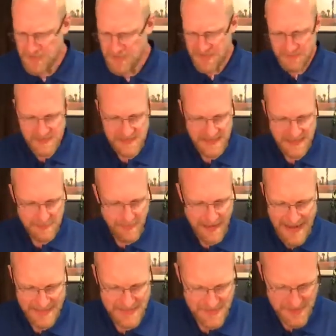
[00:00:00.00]
some select
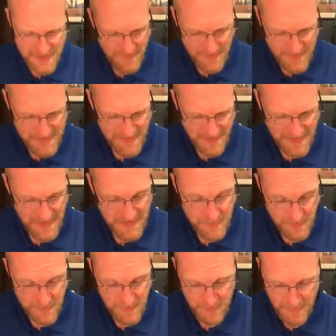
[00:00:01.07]
passages from this thing.
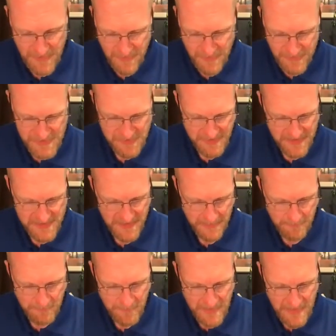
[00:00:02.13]
It's rather
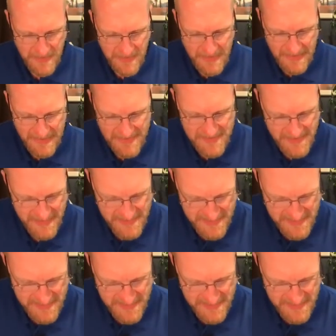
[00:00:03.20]
interesting. It says,